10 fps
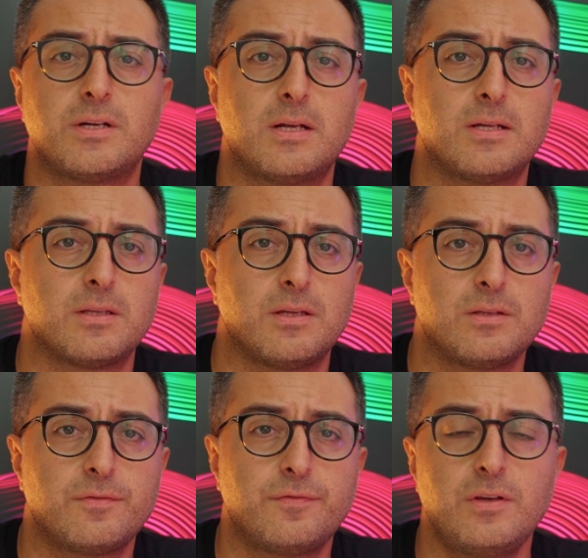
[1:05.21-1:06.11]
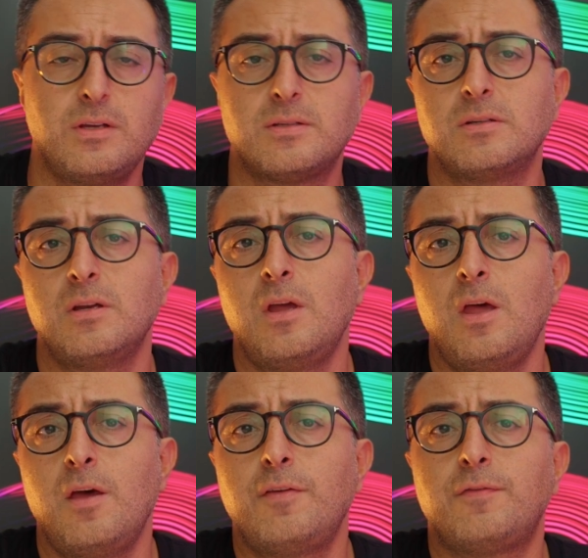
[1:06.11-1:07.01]
serial data interface,
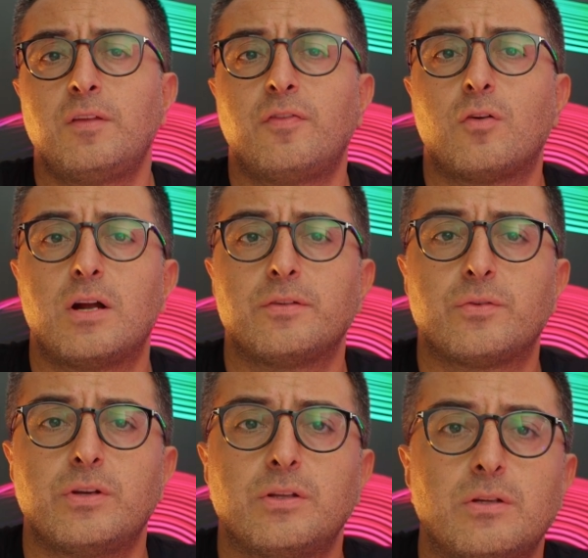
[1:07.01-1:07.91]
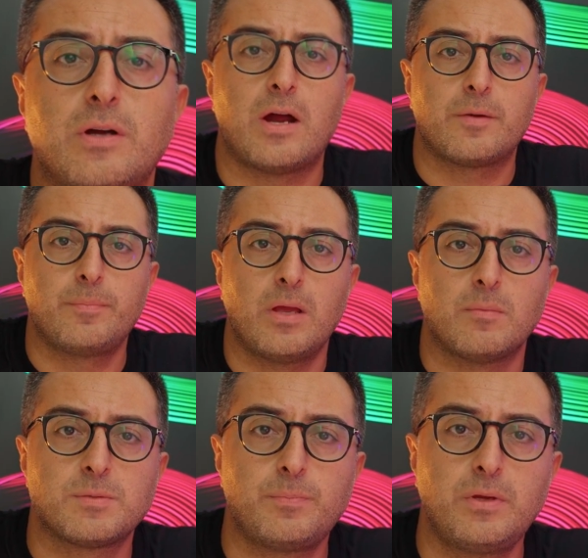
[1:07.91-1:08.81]
5400
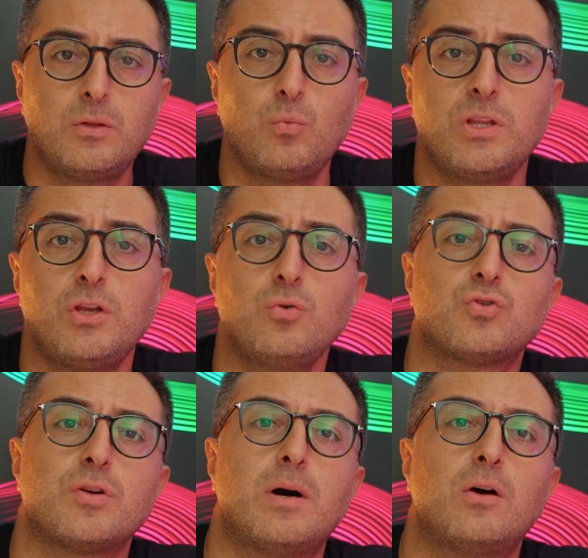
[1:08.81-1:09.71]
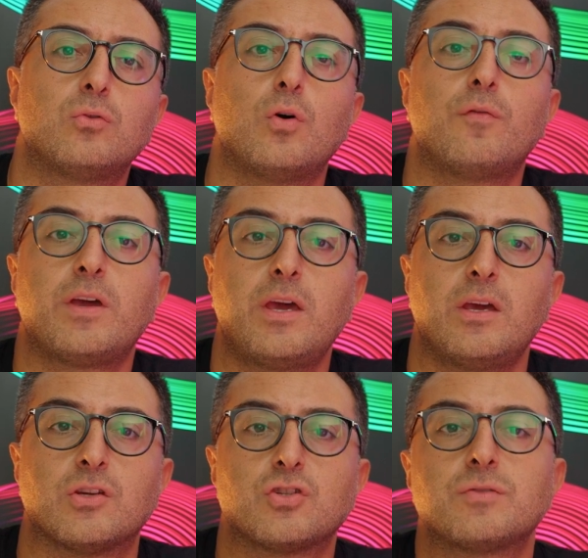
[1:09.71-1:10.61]
RPM speed with a huge amount of
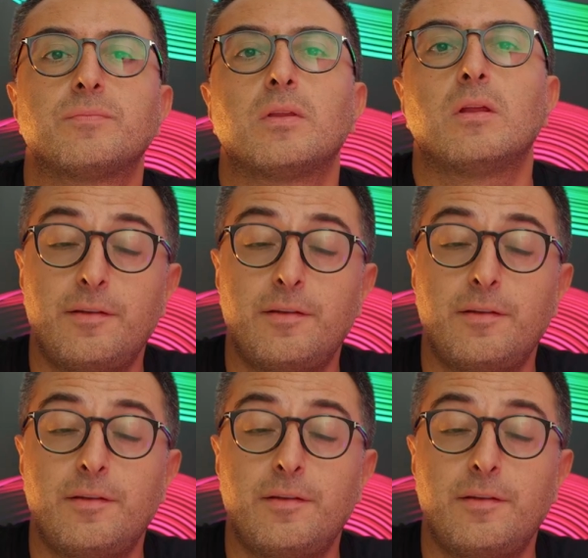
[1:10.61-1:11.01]
cache.